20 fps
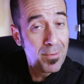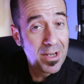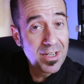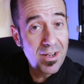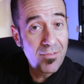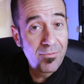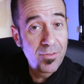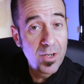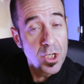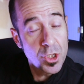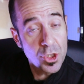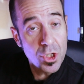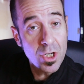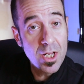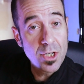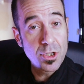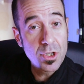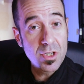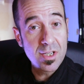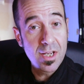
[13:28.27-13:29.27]
my definition
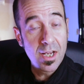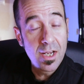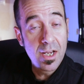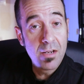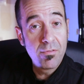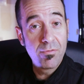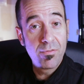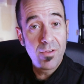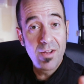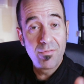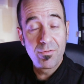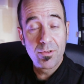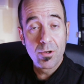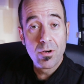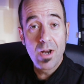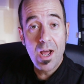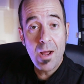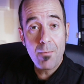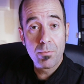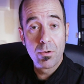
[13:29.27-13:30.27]
I just gave, if they're
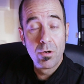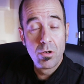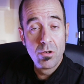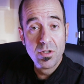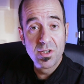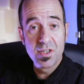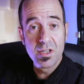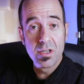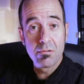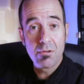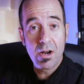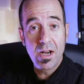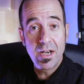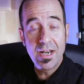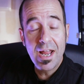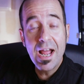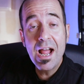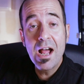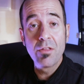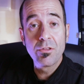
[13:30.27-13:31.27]
not producing right
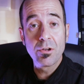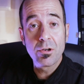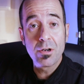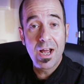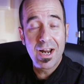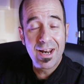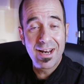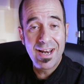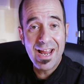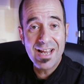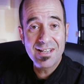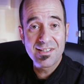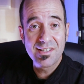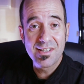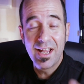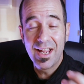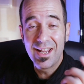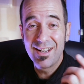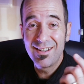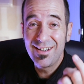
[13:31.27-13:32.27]
now, they're not an
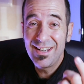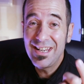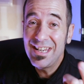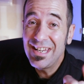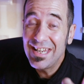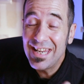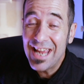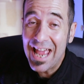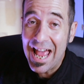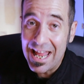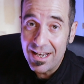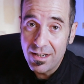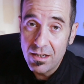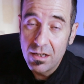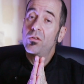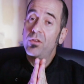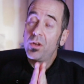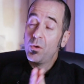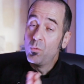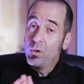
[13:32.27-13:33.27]
asset yet.
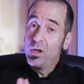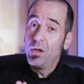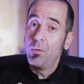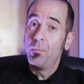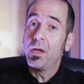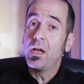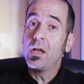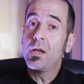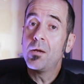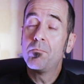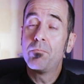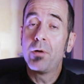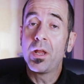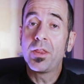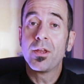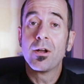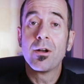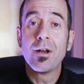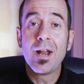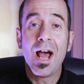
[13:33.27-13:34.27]
They will be,
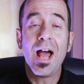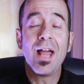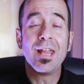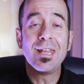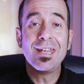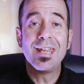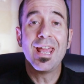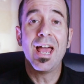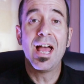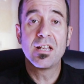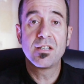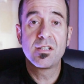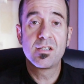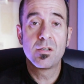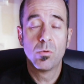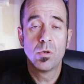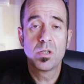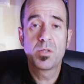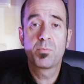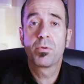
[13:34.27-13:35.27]
but they're not yet.
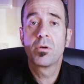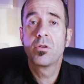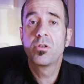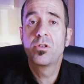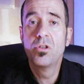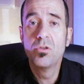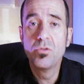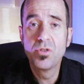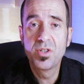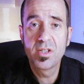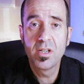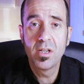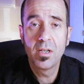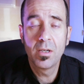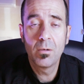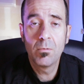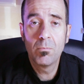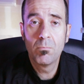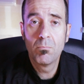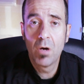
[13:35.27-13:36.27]
So what's
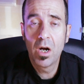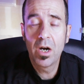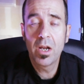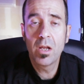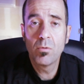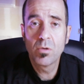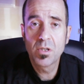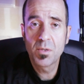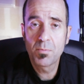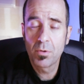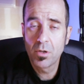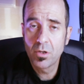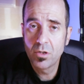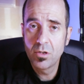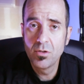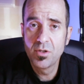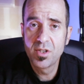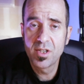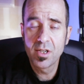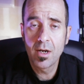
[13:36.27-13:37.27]
producing money, what's
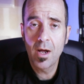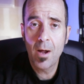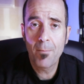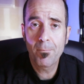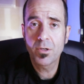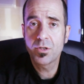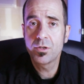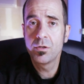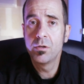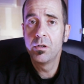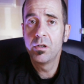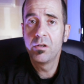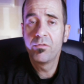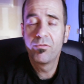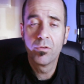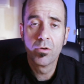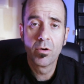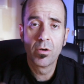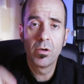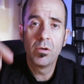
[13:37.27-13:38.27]
producing opportunity
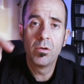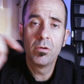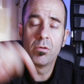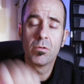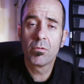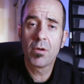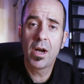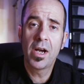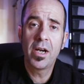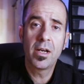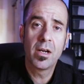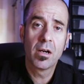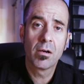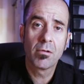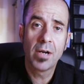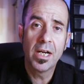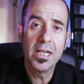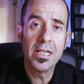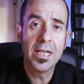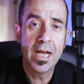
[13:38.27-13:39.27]
for you right here,
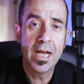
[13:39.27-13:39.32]
right